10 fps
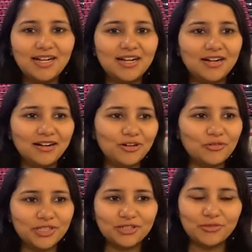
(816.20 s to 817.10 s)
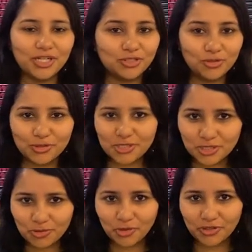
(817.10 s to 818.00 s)
uh, whether what are the
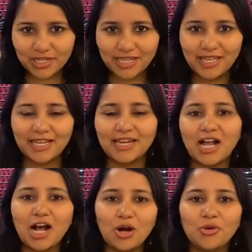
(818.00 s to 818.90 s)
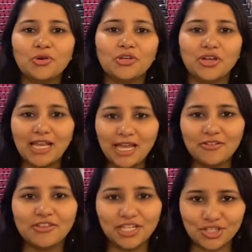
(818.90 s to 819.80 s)
courses you want to take, and how your
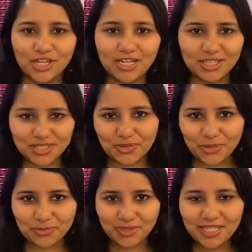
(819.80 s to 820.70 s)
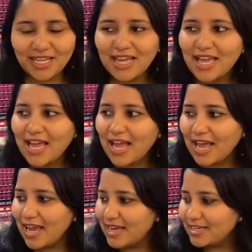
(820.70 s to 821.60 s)
life in NJIT is going to be.
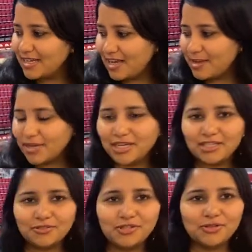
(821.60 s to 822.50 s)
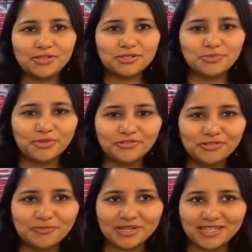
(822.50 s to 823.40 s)
And yeah, I'm ending the video in this beautiful
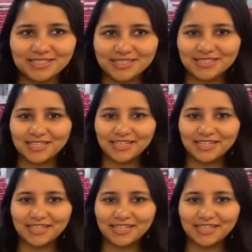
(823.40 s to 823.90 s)
place.